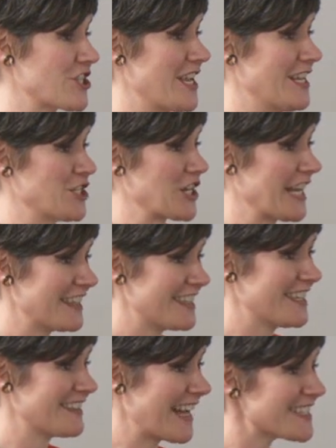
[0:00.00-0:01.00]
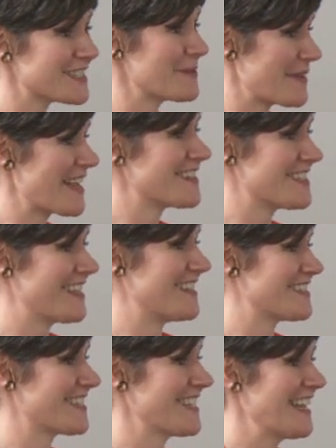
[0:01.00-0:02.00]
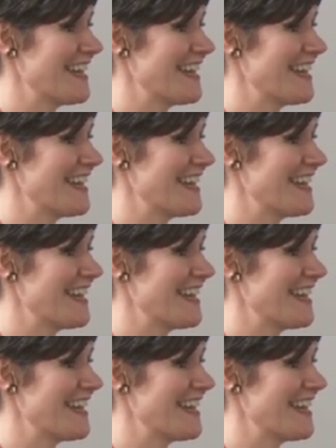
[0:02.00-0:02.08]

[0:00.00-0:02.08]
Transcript: change. And I think that's the mandate